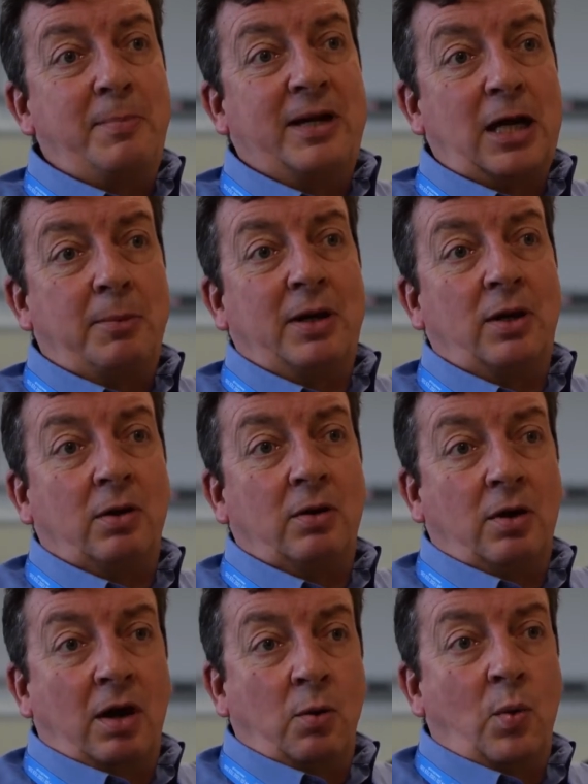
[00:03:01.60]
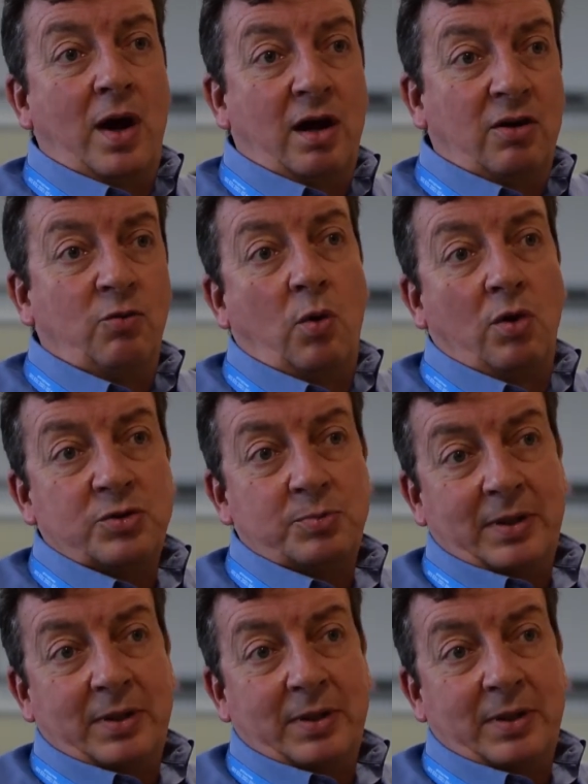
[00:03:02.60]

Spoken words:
becoming aware of what's